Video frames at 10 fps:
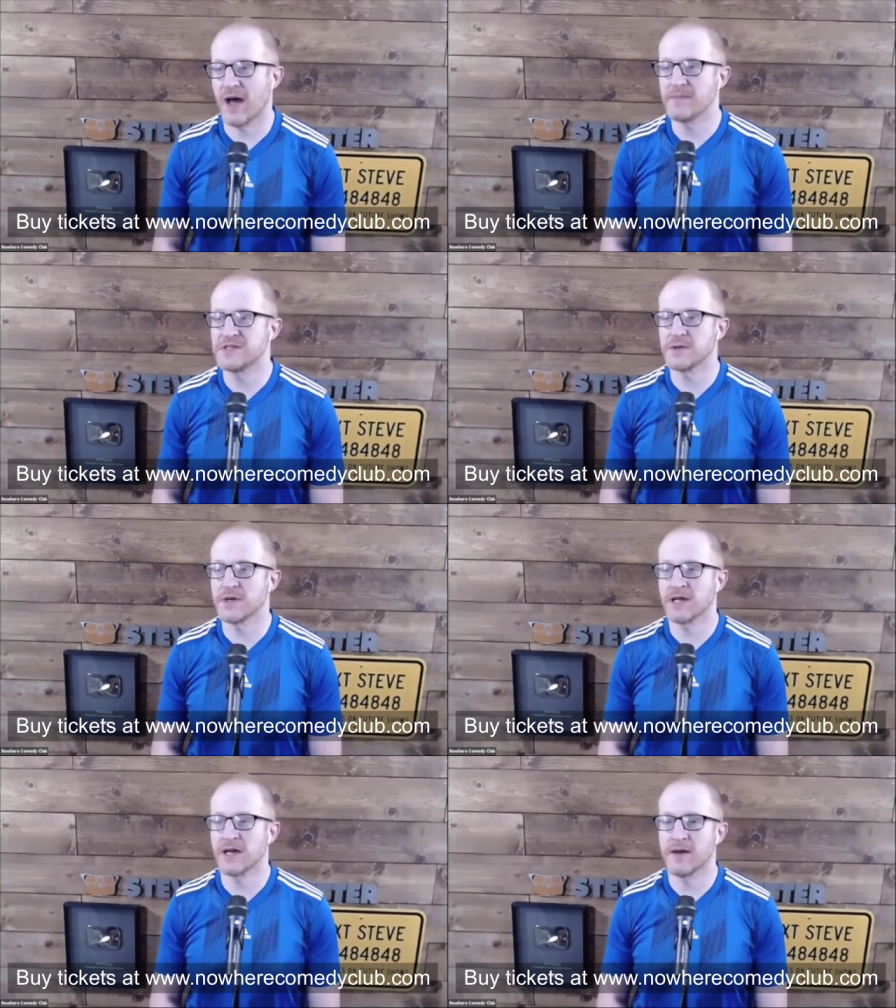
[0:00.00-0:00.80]
doing
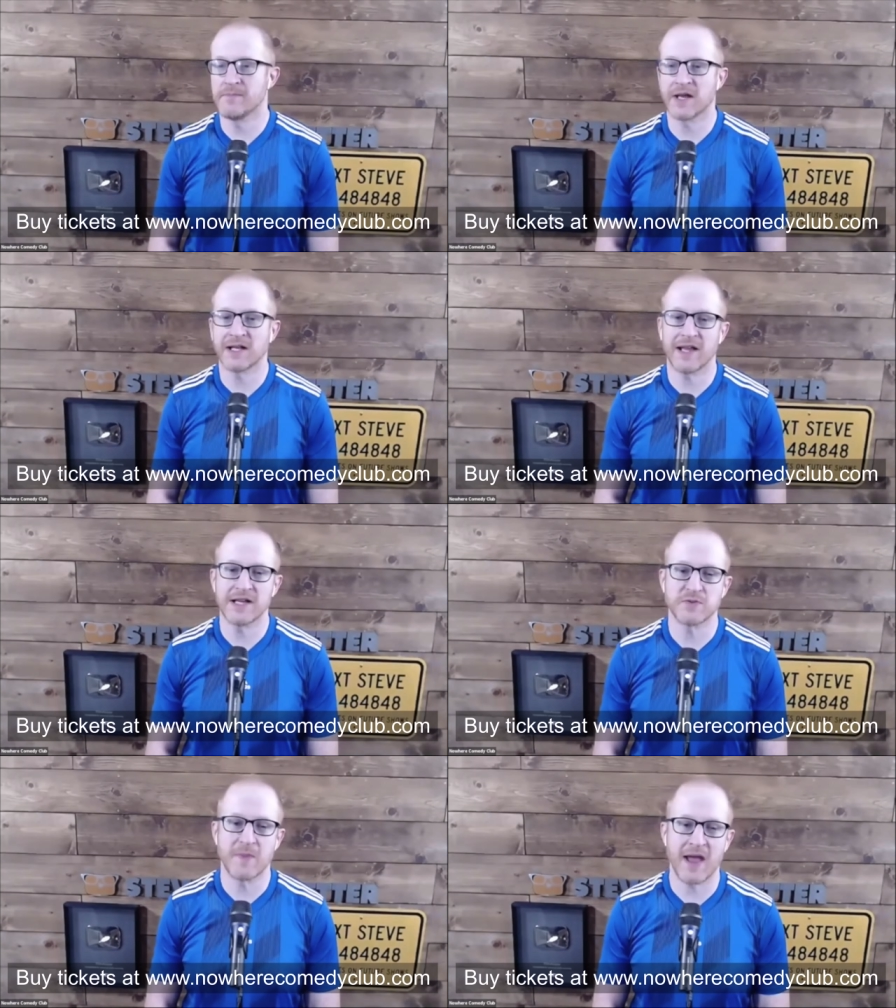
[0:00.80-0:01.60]
a middle aged
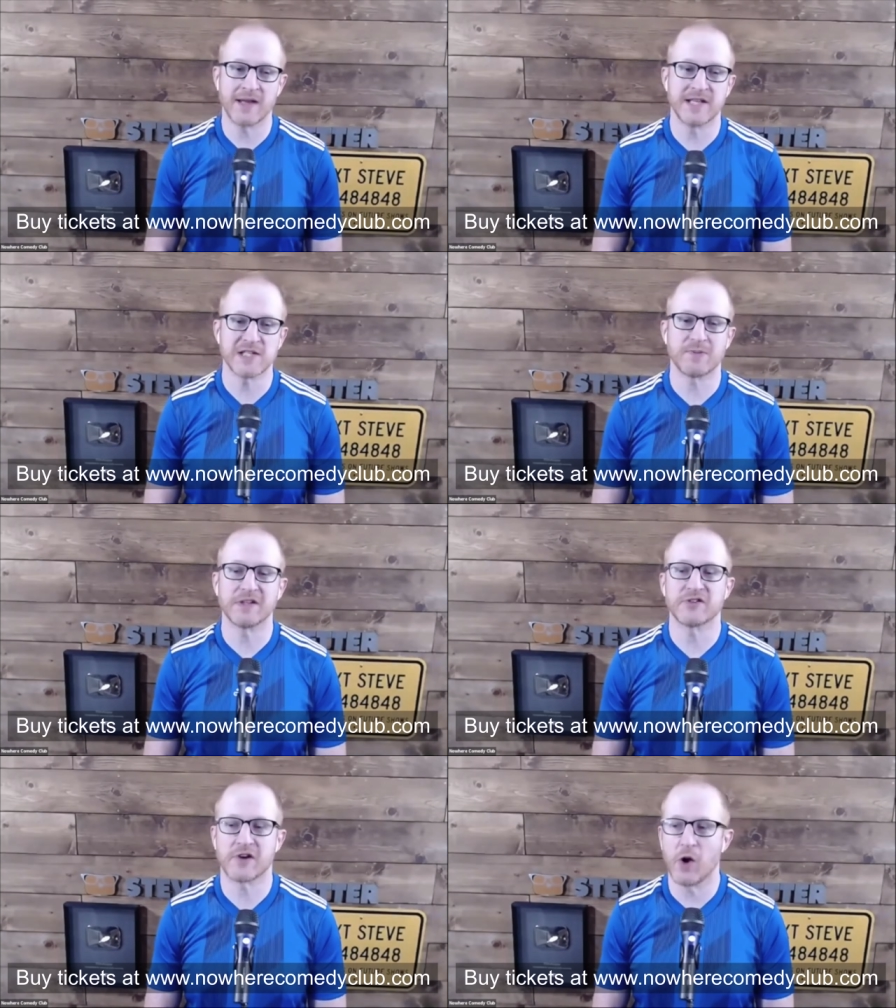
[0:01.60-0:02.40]
man desperately
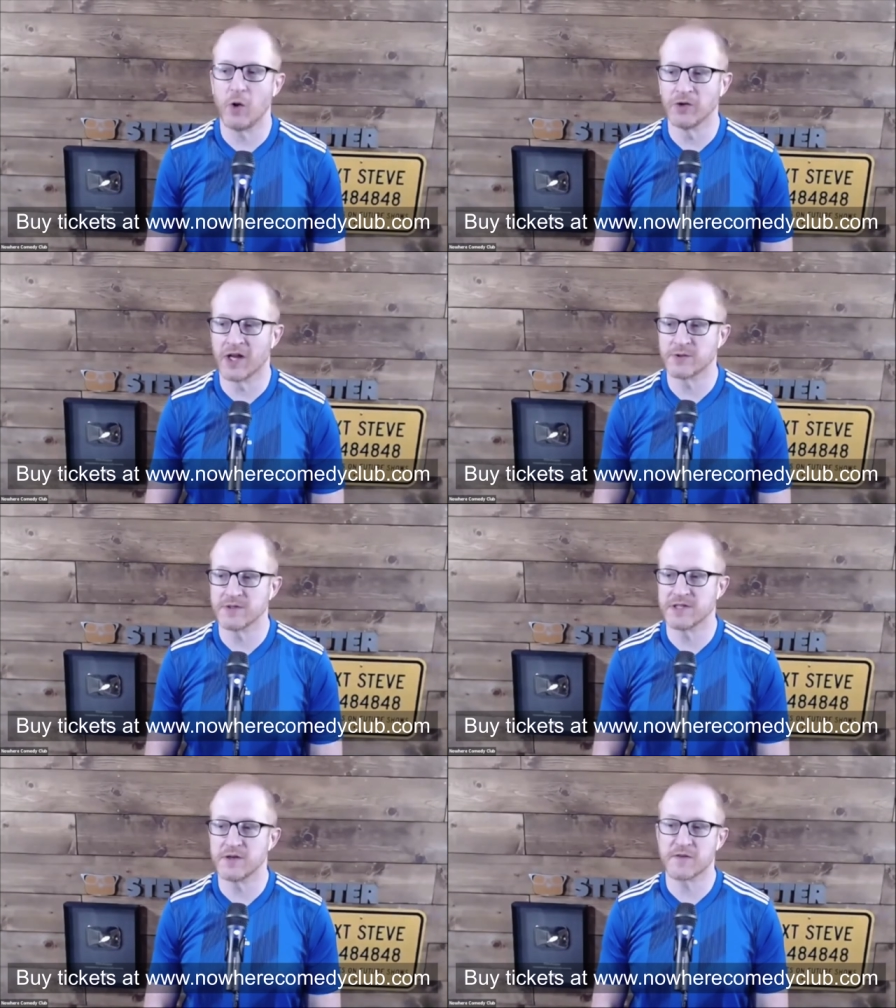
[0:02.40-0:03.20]
trying to hold on to his
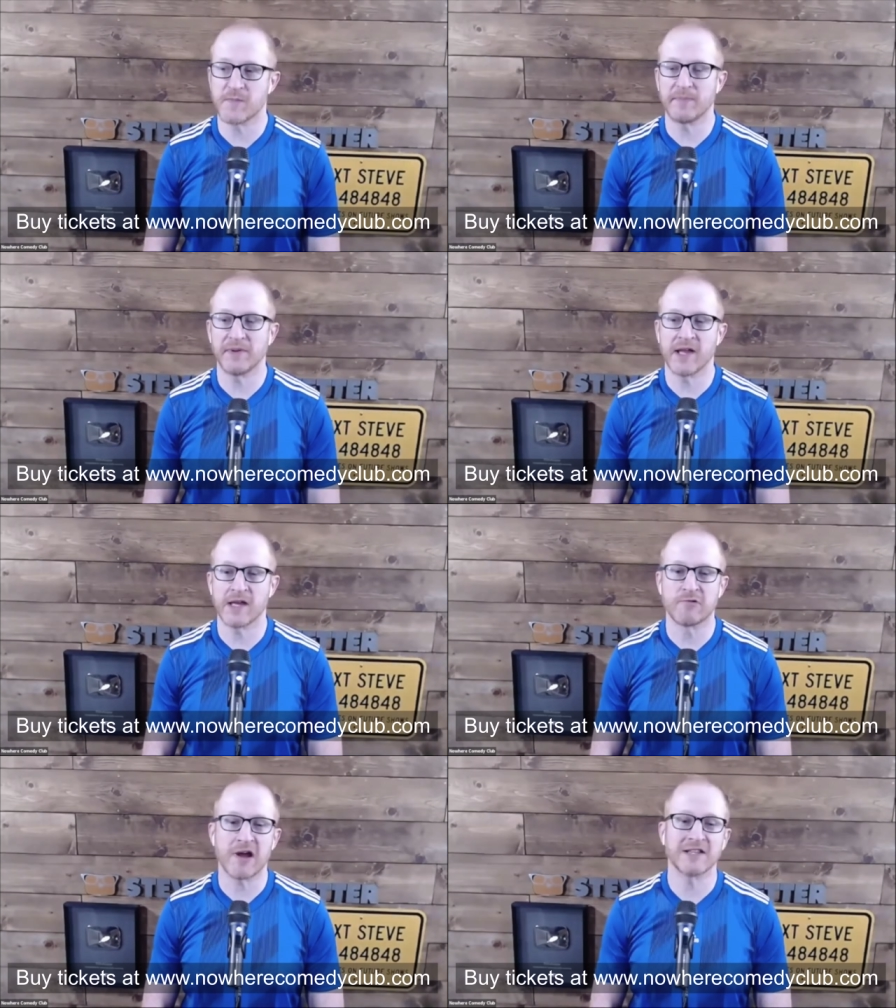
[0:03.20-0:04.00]
youth by playing
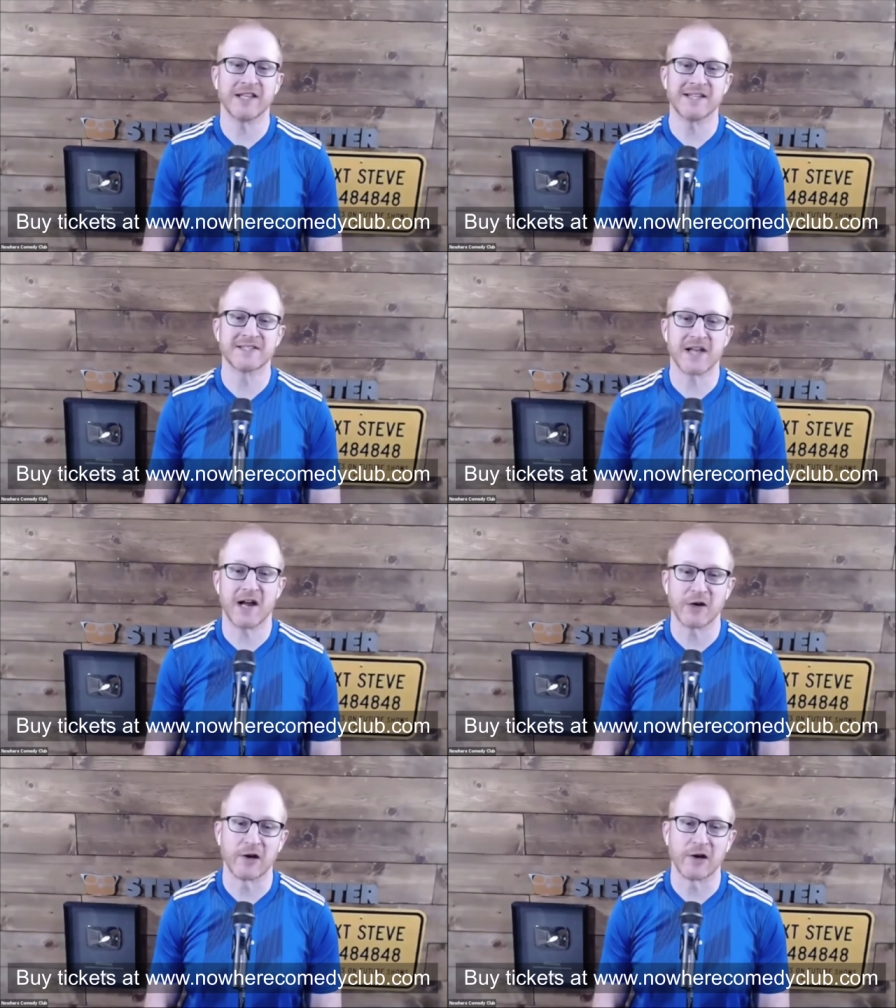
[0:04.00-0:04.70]
rec league soccer.